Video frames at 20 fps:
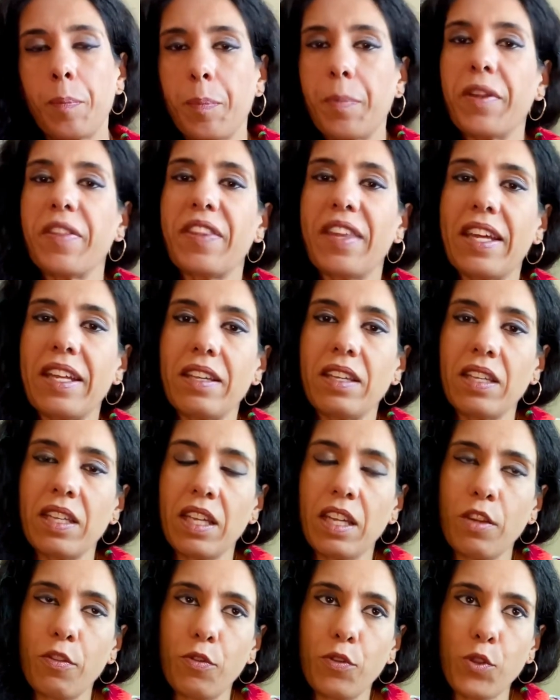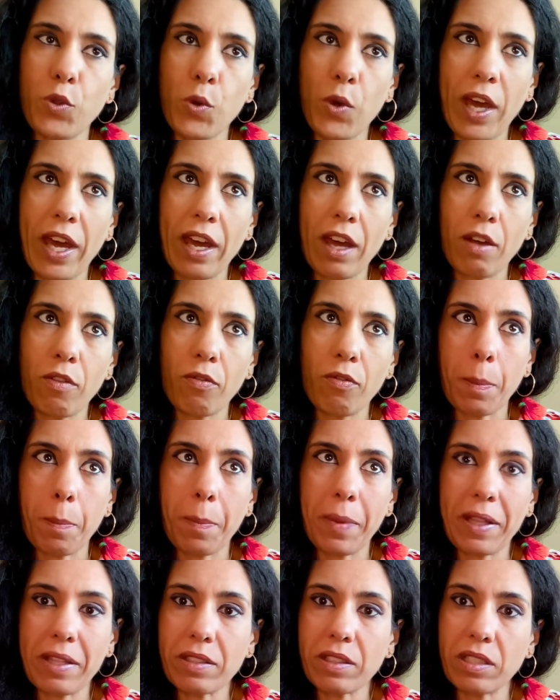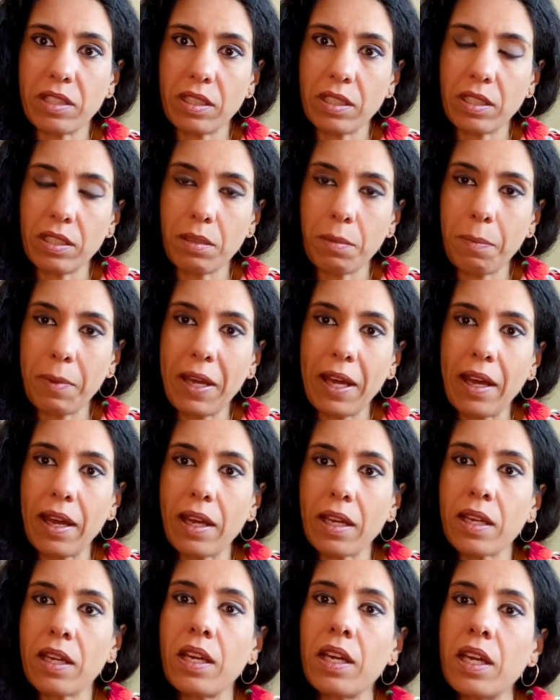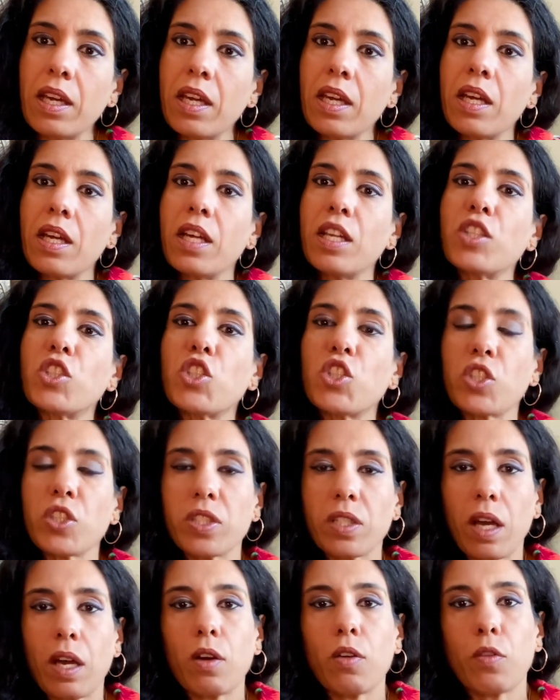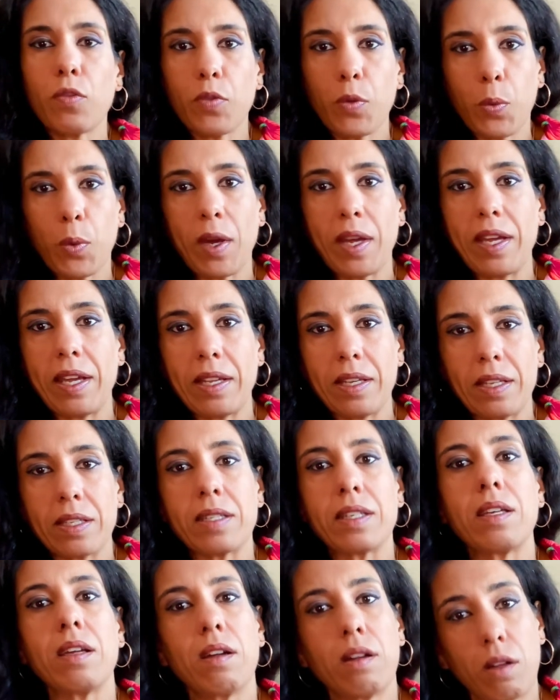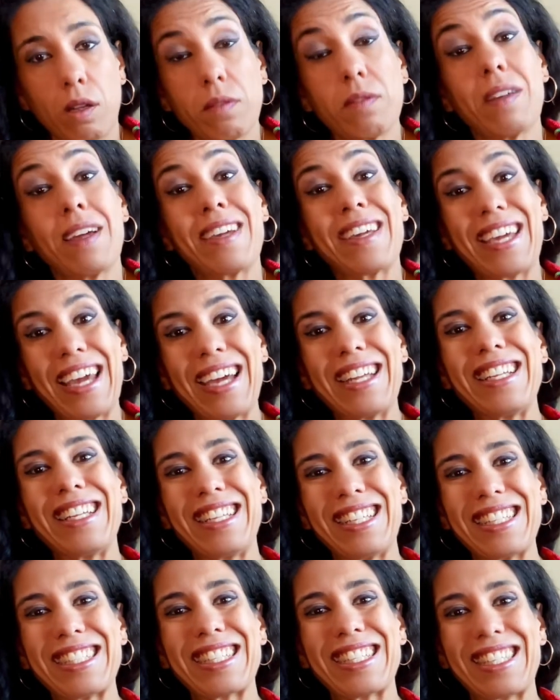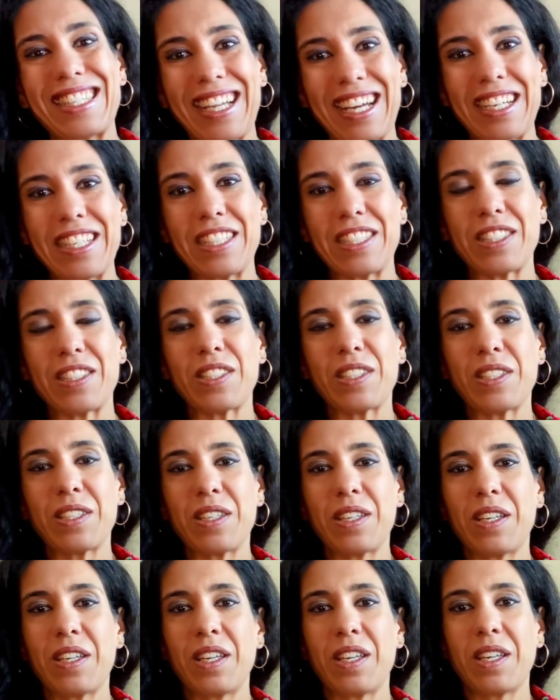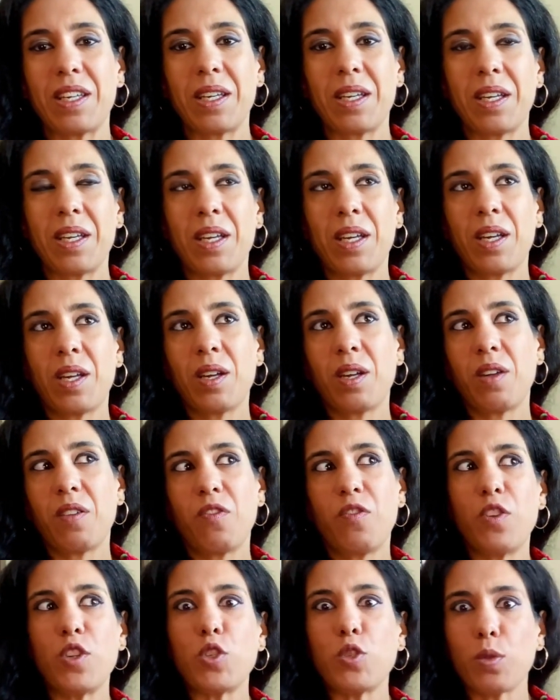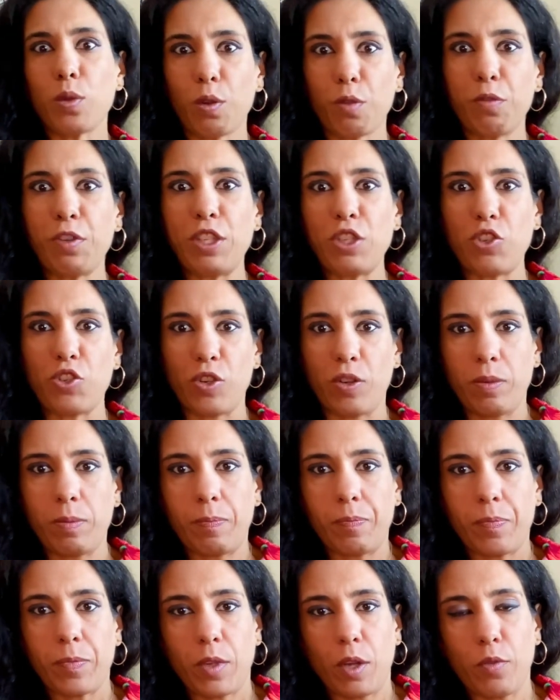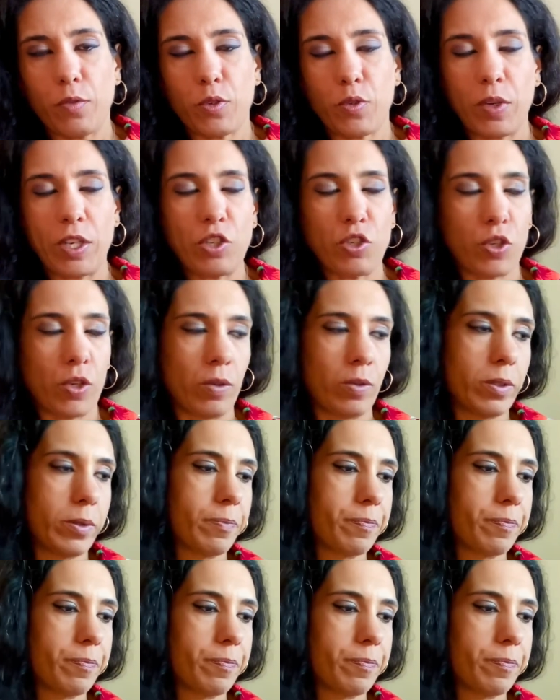But then if you have belted it in the back, it's just out of the way. And it is a nice visual feature of a trench coat.